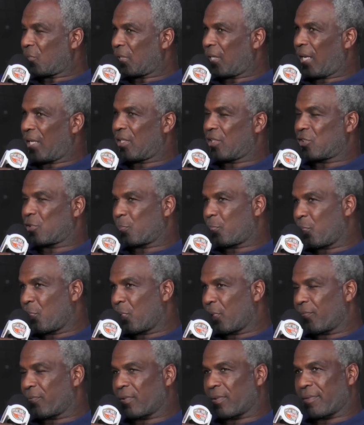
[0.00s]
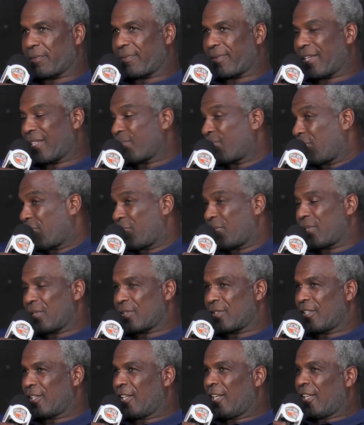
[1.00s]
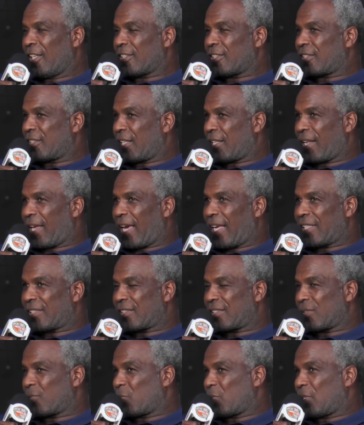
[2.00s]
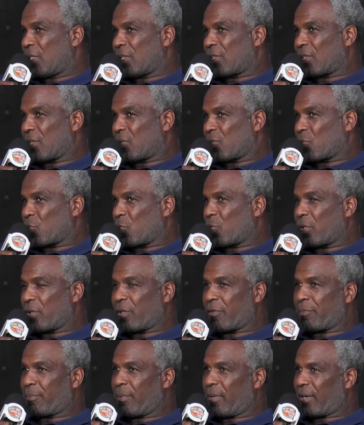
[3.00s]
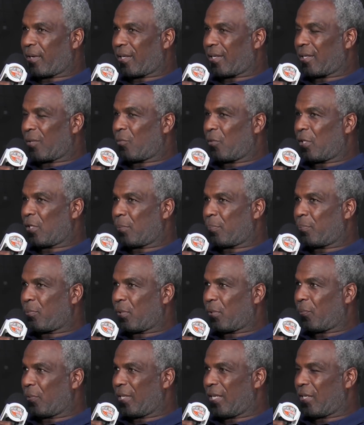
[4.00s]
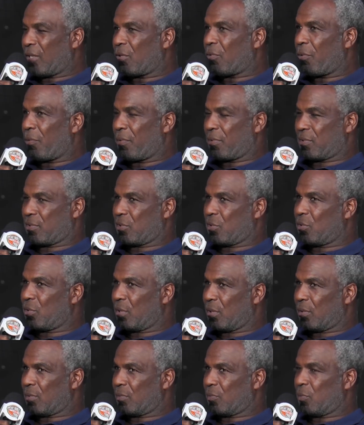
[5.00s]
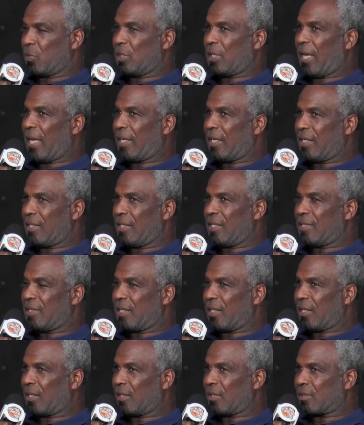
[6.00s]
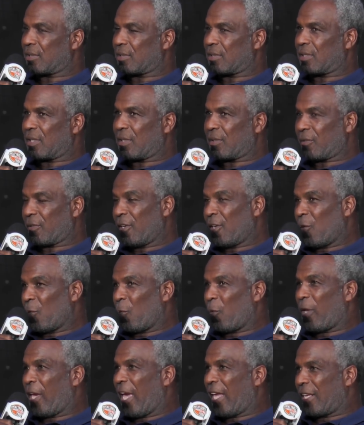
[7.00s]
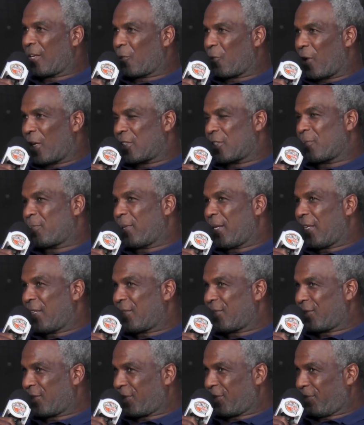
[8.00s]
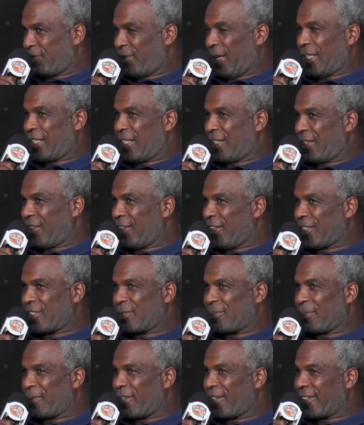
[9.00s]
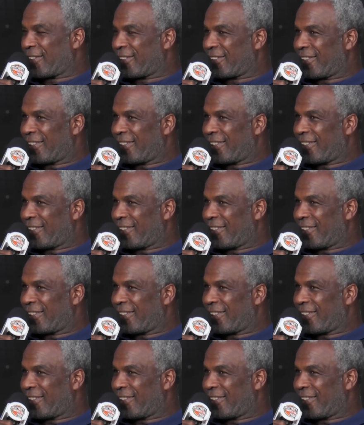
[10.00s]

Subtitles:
got the support from the fans, but we just couldn't score enough buckets. It wasn't the point, we didn't know what we was doing. We had the details, and we had the recipe to make the dish, but